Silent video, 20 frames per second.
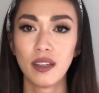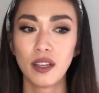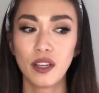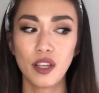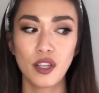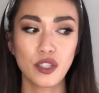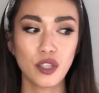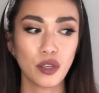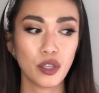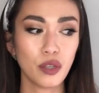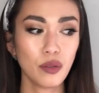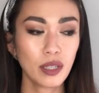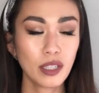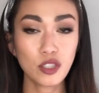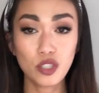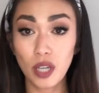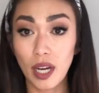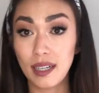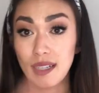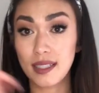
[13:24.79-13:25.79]
So you can
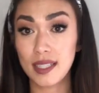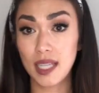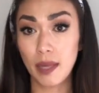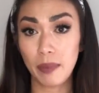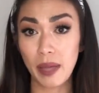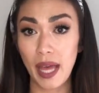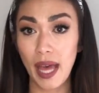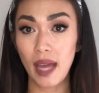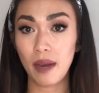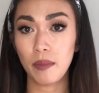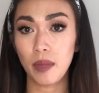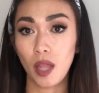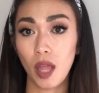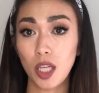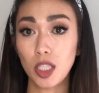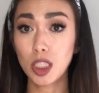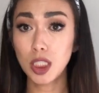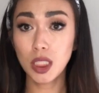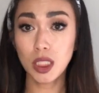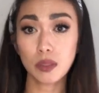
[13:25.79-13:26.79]
try to skip ahead and be like,
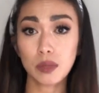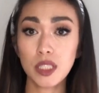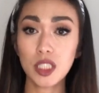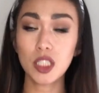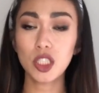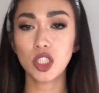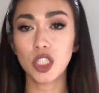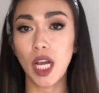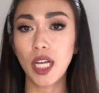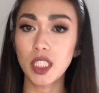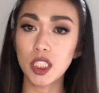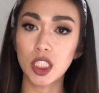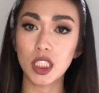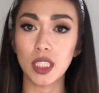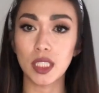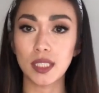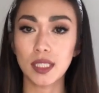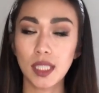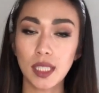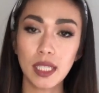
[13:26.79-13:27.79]
Christy, what's the strategy?
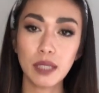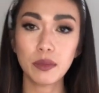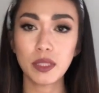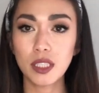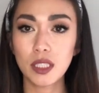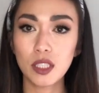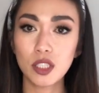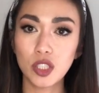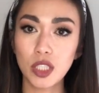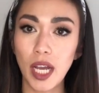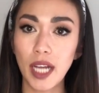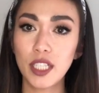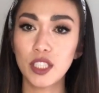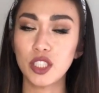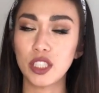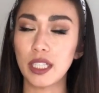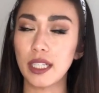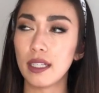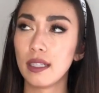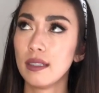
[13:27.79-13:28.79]
Celine, what's the
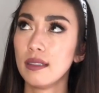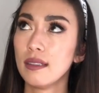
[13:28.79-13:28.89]
strategy?